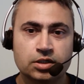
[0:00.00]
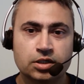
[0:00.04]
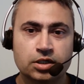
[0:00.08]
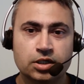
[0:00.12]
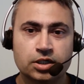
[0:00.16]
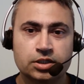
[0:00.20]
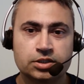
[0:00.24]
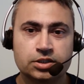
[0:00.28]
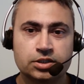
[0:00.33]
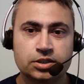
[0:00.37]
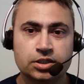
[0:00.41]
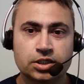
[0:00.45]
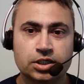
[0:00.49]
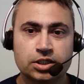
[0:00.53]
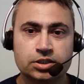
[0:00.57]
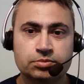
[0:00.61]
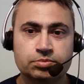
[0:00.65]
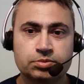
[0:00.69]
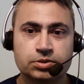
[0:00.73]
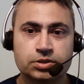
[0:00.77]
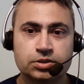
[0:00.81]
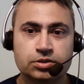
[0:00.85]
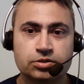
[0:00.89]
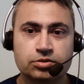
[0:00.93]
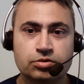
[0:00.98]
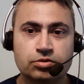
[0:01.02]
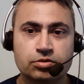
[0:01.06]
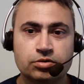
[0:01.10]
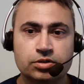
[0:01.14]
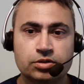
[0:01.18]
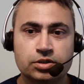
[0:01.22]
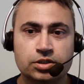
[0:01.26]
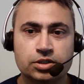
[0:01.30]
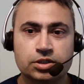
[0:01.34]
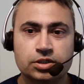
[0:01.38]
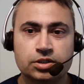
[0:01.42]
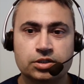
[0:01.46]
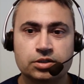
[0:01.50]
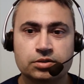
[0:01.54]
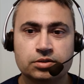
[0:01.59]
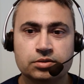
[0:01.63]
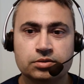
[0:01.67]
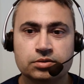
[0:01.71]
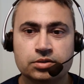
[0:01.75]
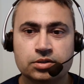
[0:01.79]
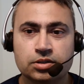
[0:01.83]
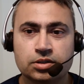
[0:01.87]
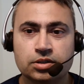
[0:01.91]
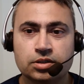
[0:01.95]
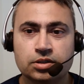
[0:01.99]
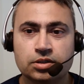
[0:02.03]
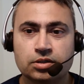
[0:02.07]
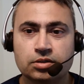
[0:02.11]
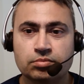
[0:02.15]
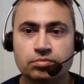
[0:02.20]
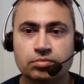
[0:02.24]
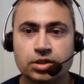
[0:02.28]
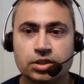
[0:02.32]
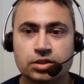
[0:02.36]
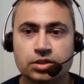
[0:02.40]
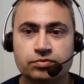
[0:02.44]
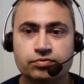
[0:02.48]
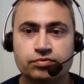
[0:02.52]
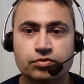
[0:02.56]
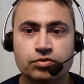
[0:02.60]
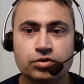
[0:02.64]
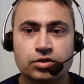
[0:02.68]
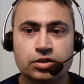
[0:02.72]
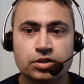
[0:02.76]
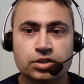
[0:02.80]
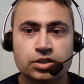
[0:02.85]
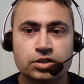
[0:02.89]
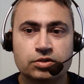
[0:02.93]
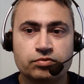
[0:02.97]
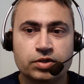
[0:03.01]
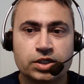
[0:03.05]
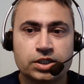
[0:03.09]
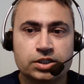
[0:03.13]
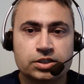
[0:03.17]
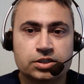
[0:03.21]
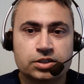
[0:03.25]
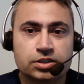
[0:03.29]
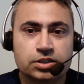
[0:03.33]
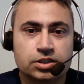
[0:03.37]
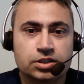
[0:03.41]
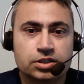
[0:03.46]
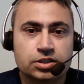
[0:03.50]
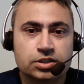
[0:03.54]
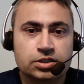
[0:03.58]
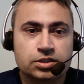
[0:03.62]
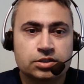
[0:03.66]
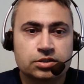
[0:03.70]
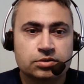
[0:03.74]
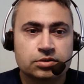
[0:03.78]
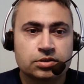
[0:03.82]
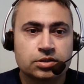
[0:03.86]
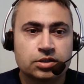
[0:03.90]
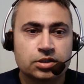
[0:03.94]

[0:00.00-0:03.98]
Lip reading: as it has been cornered by the foreign investors,